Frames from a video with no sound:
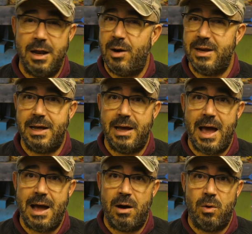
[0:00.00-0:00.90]
no idea
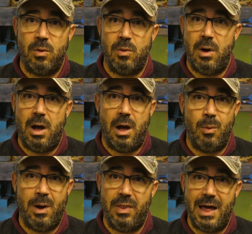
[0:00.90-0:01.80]

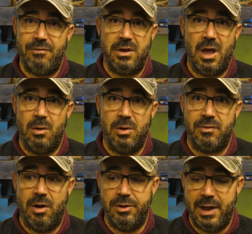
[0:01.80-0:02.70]
how well that video would
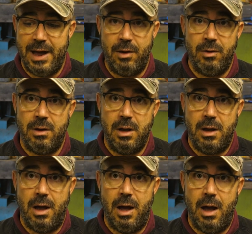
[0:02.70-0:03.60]
have gone down.
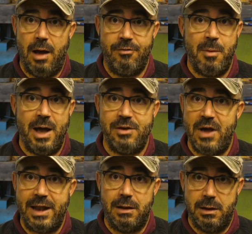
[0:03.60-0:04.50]
For my
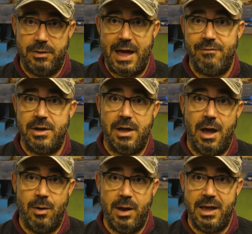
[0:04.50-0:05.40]
channel, that
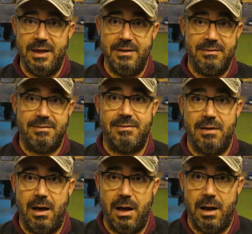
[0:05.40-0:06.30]
video
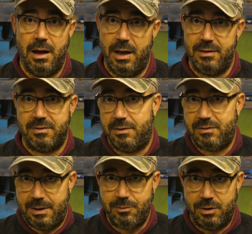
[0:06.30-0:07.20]
is, it
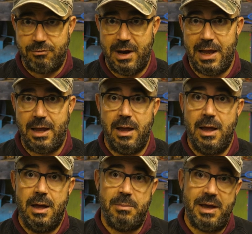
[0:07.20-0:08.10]
seems to have really
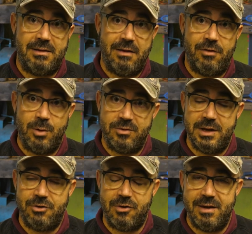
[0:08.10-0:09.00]
piqued everyone's
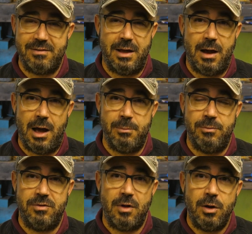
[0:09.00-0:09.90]
interest, and
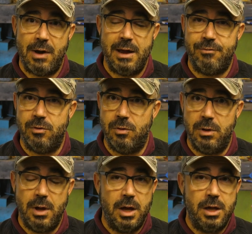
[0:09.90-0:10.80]
I'm so grateful.